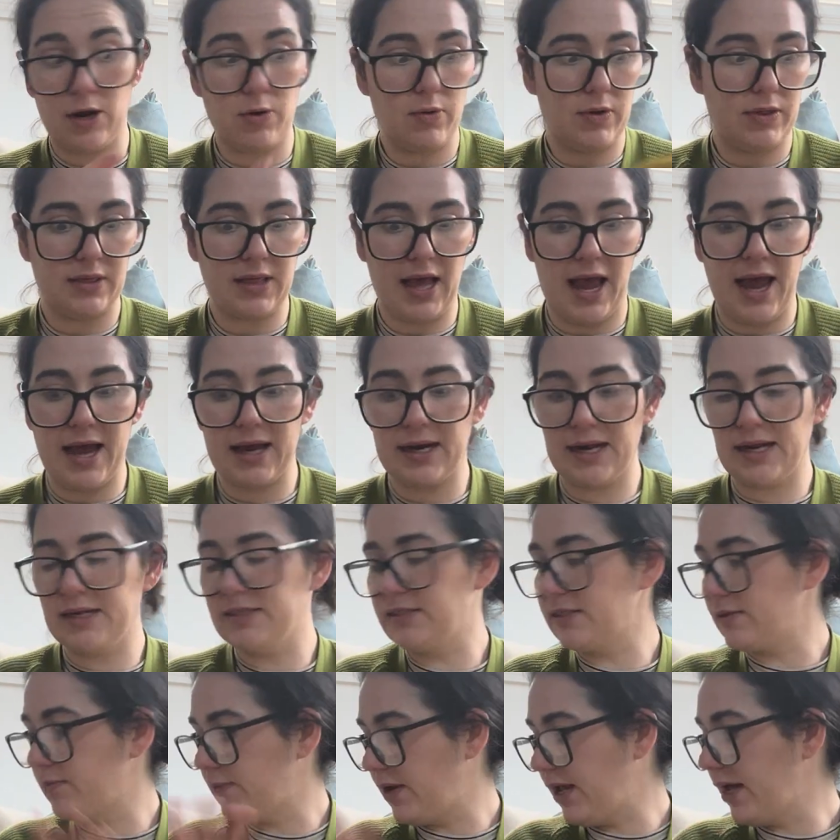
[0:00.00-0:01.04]
with that, and
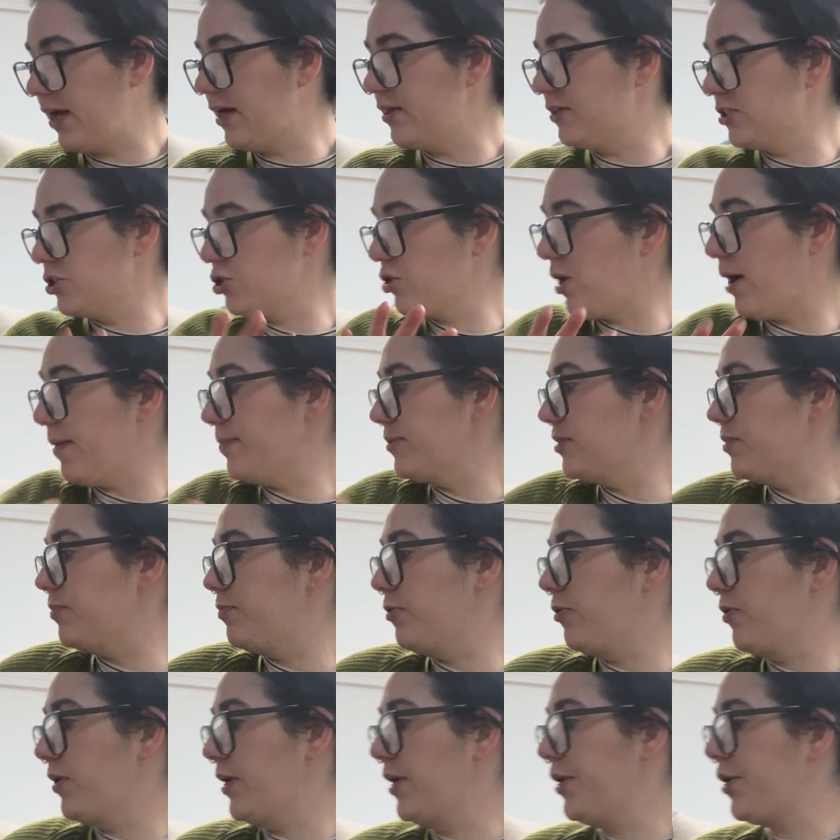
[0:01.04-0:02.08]
some like other scraps of
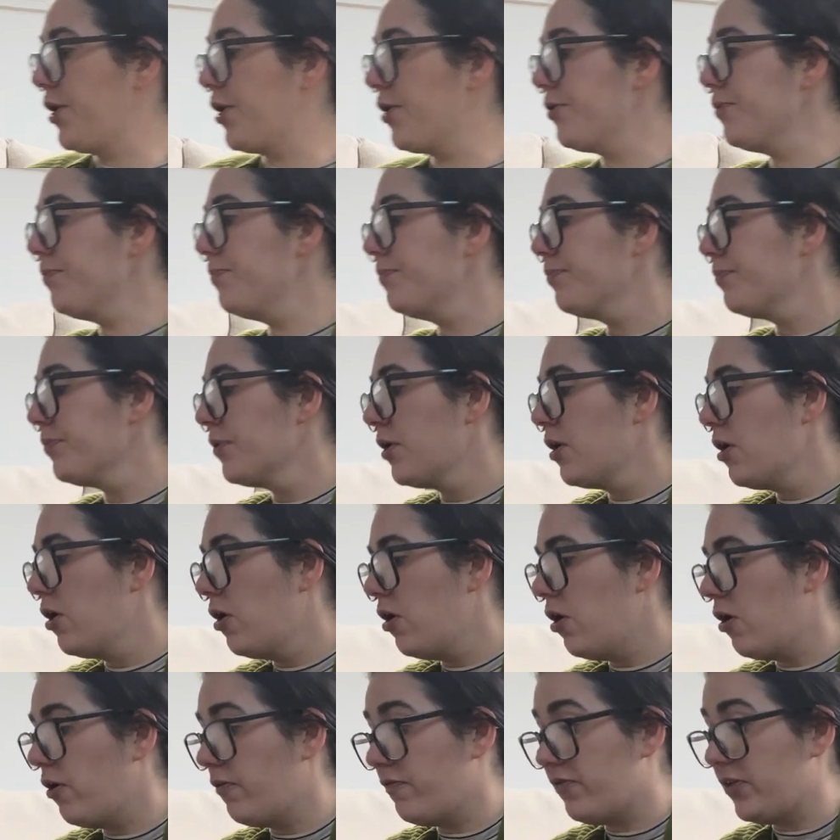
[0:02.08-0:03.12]
merino,
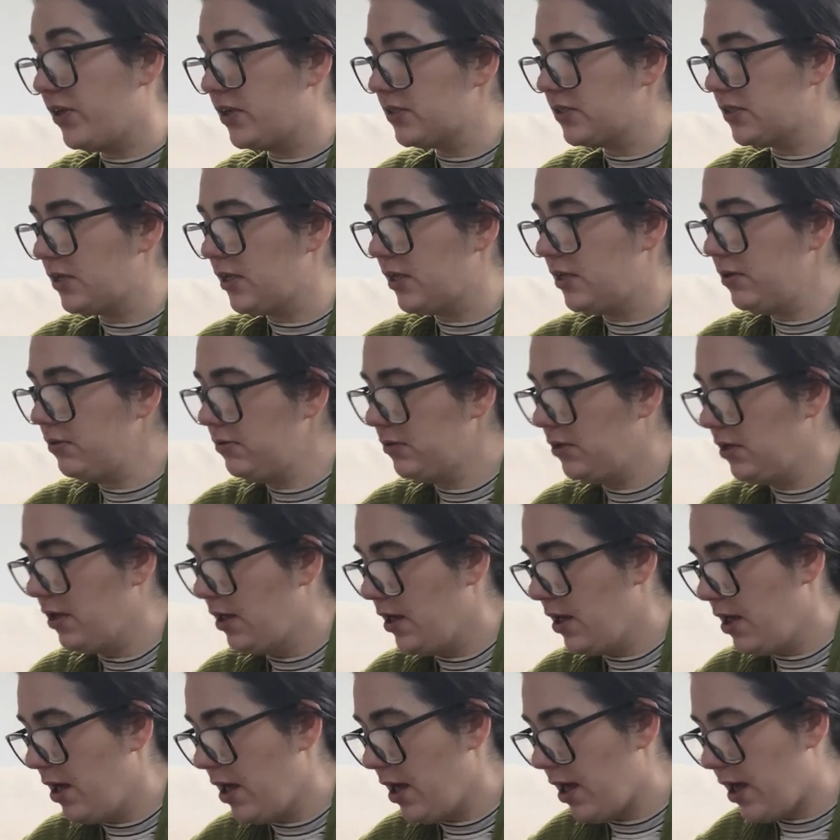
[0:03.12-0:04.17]
obviously.
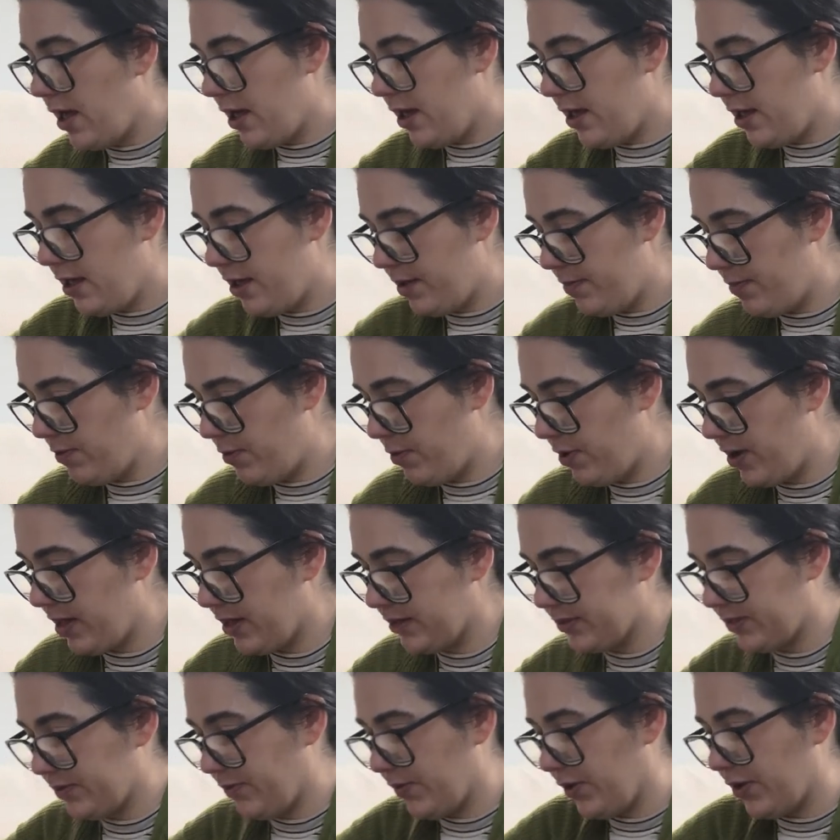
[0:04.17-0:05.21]
What
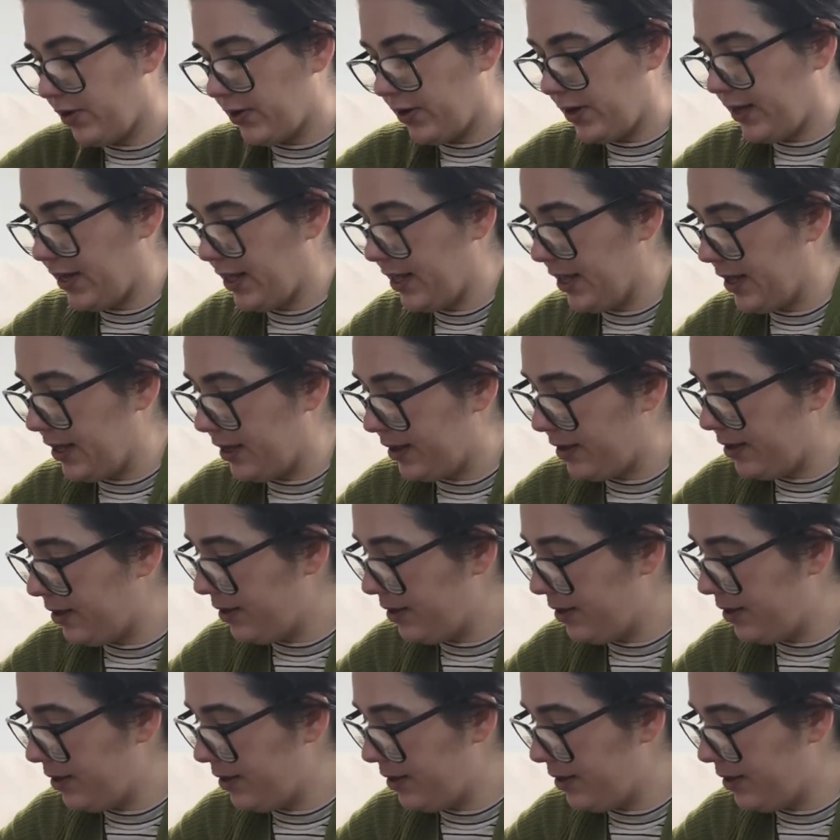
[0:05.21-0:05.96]
else have we got in here?